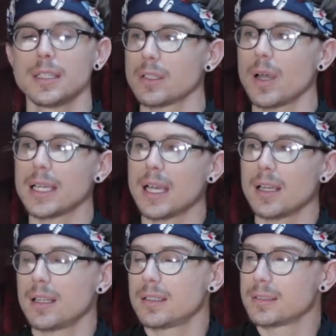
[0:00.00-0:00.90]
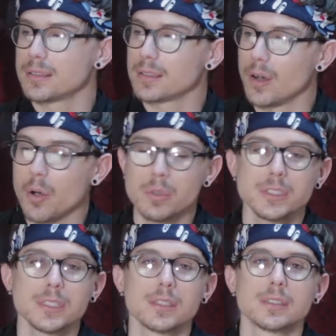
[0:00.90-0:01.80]
So I got
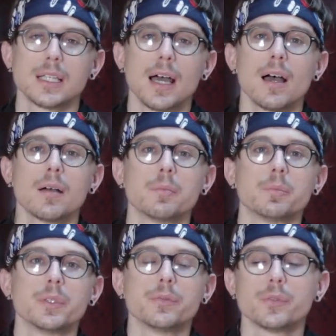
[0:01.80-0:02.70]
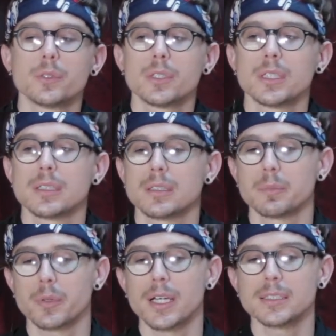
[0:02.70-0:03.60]
almost to the top before the
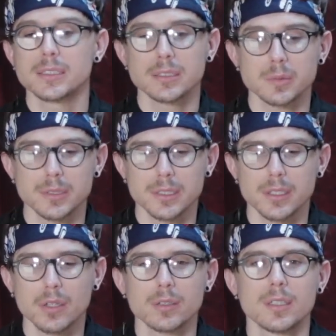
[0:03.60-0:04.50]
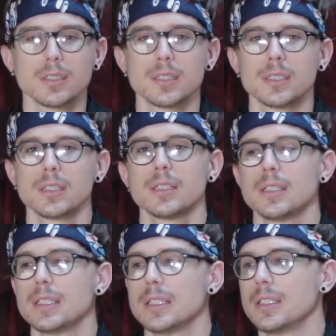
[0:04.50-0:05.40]
branches were no longer
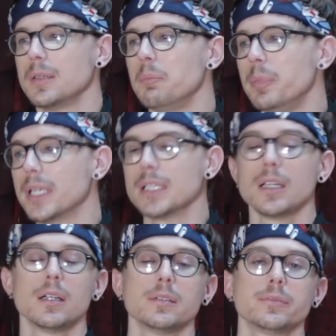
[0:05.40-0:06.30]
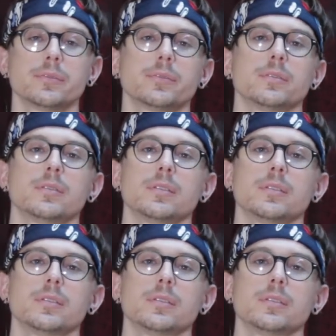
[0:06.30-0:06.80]
big enough